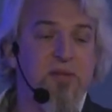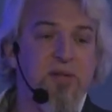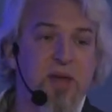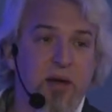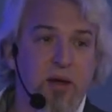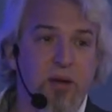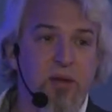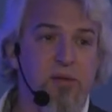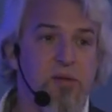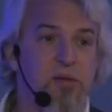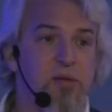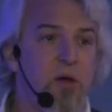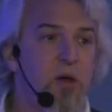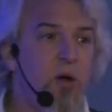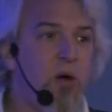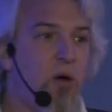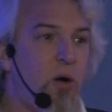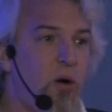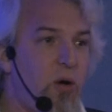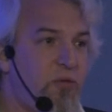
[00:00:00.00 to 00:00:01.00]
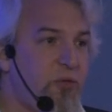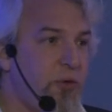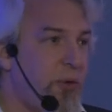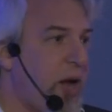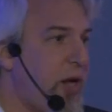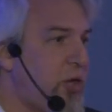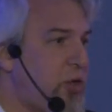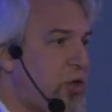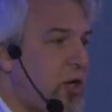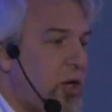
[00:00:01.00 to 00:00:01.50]
seconds over
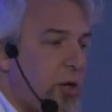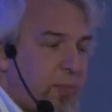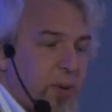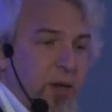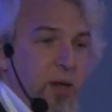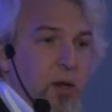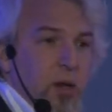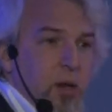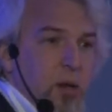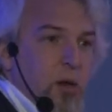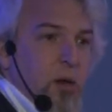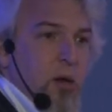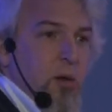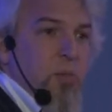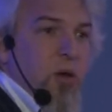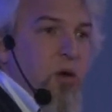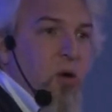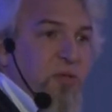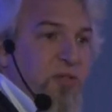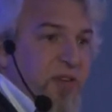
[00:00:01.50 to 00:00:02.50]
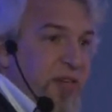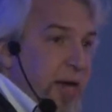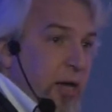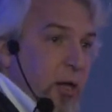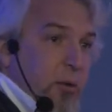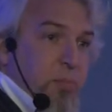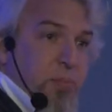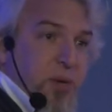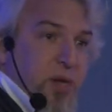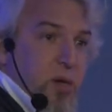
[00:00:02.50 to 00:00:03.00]
HTTP because
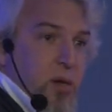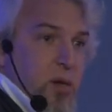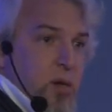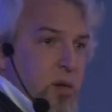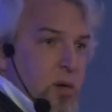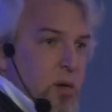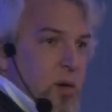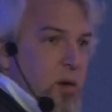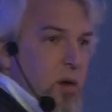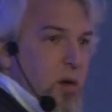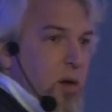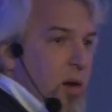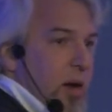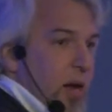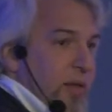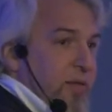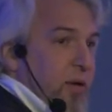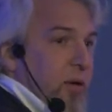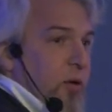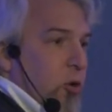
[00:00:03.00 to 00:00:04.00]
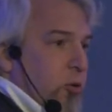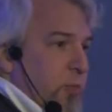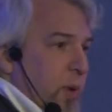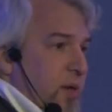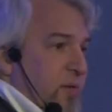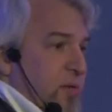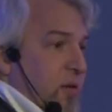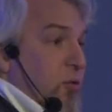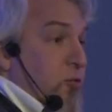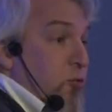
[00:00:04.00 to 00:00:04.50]
ELB, uh, Elastic Load
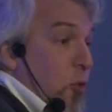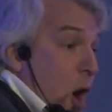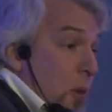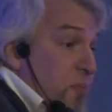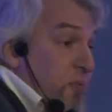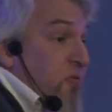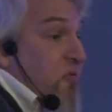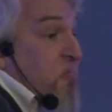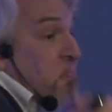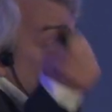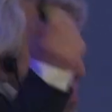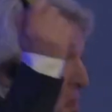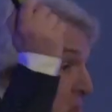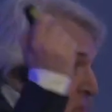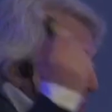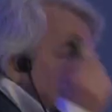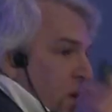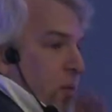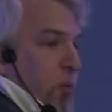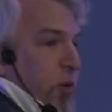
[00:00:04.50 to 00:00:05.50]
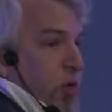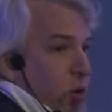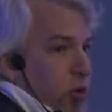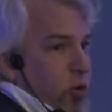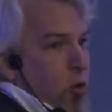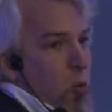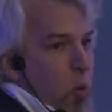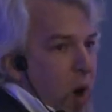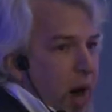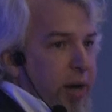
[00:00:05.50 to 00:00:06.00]
Balancer, drops, we
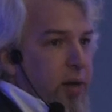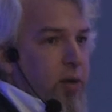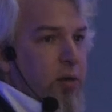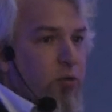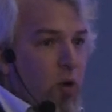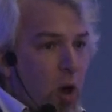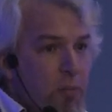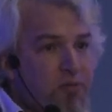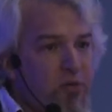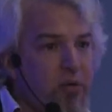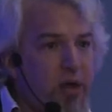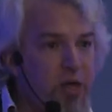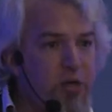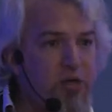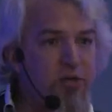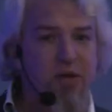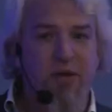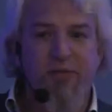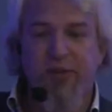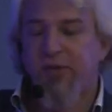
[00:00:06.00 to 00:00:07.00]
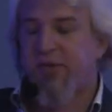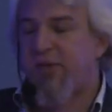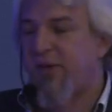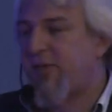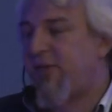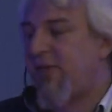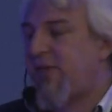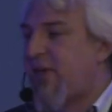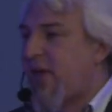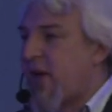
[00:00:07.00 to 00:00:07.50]
don't know why, drops connections after
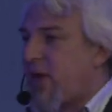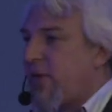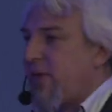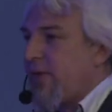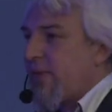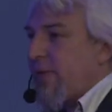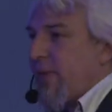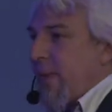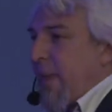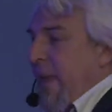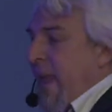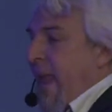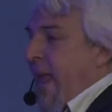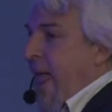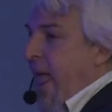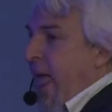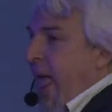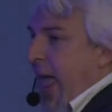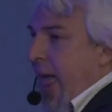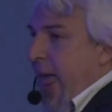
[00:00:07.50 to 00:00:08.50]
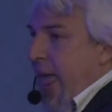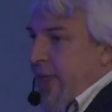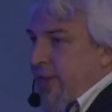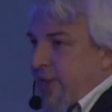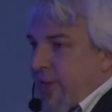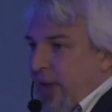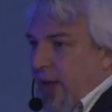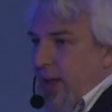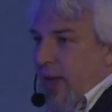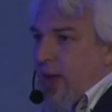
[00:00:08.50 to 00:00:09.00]
60 seconds.
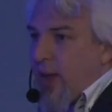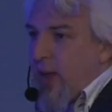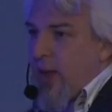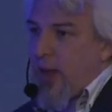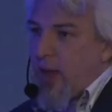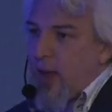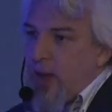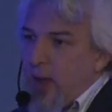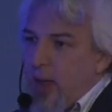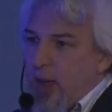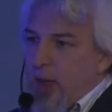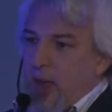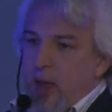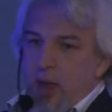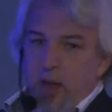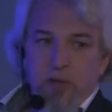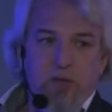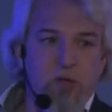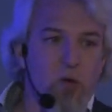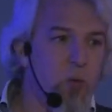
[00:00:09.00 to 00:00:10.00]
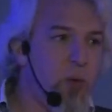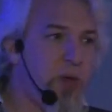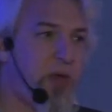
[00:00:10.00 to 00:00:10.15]
And uh, so